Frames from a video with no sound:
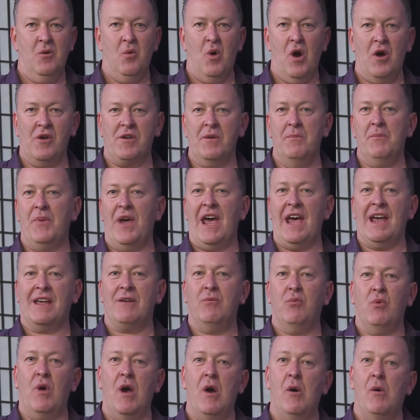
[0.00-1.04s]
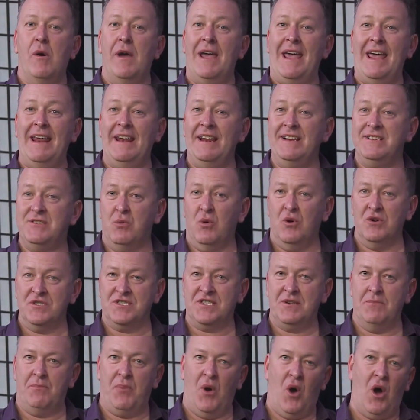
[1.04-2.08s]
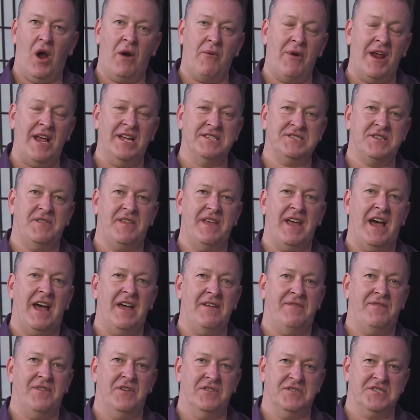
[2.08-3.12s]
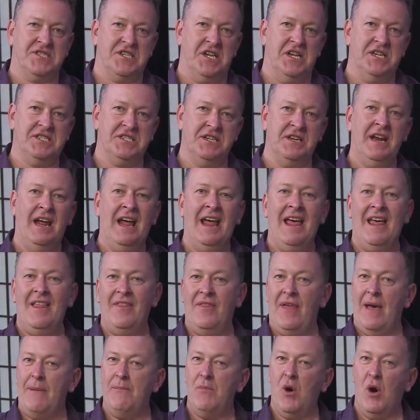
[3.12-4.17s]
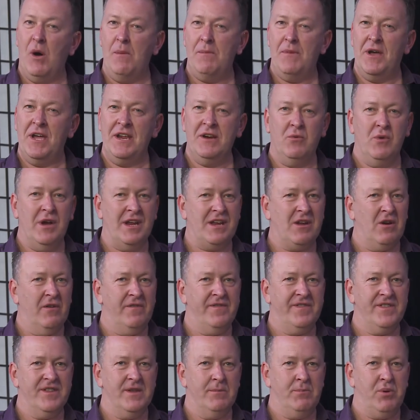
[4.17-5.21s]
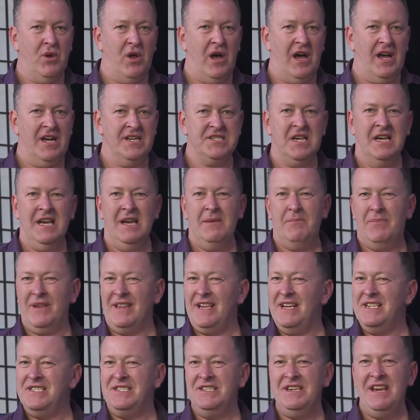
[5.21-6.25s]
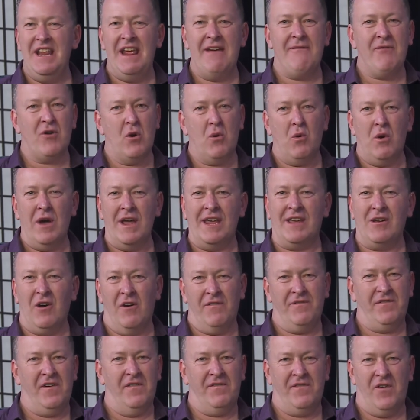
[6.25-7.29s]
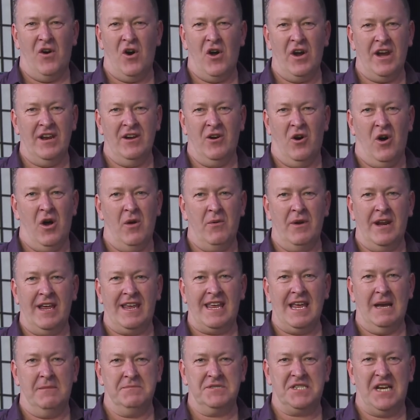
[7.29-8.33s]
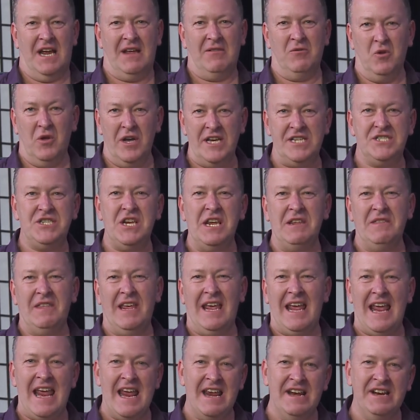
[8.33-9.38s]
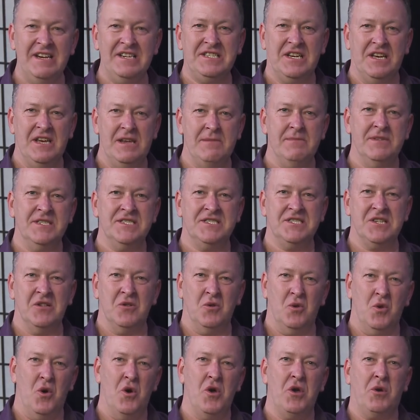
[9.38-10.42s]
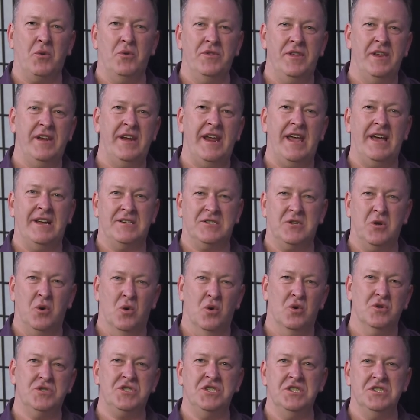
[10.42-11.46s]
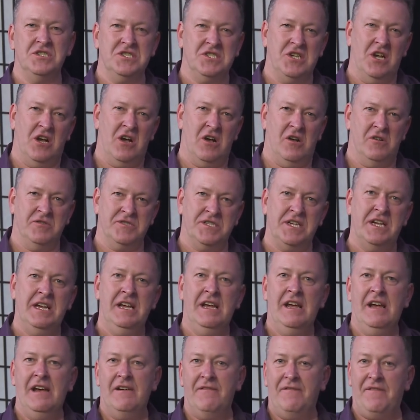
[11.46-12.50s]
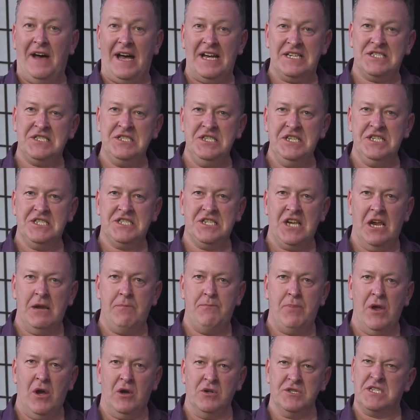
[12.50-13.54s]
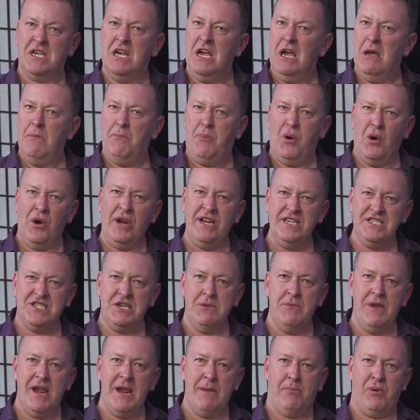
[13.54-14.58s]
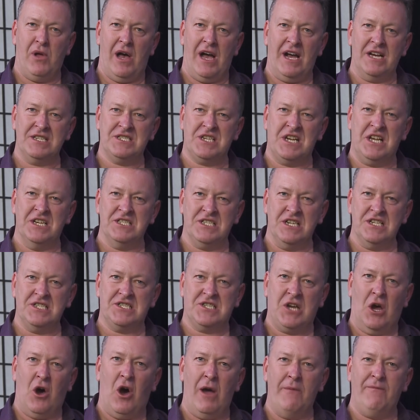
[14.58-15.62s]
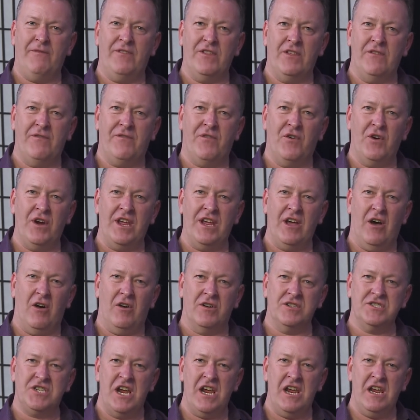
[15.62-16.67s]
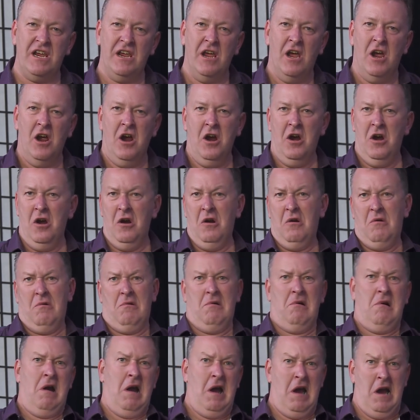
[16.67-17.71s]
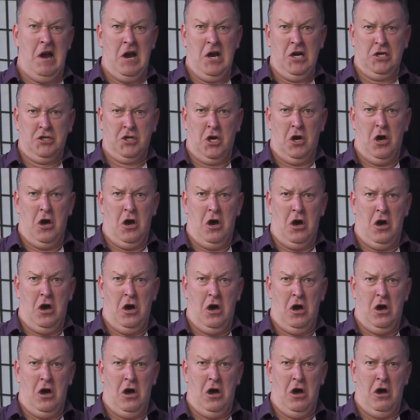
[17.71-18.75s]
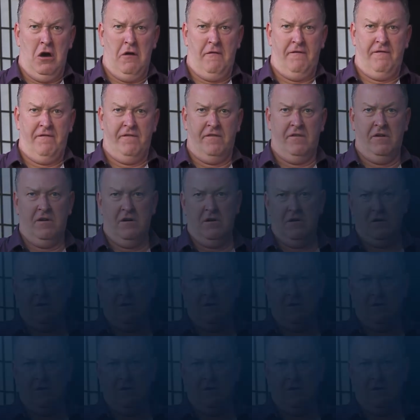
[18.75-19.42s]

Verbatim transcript: Welcome back. Well, we're heading towards the bye rounds of the AFL season. That might mean a week off for the players, but there's never a week off for Finey and I when it comes to unleashing the inner demons that lurk within our tortured souls. Fasten your seatbelts, put in some earplugs, because it's time for the footyology rant off.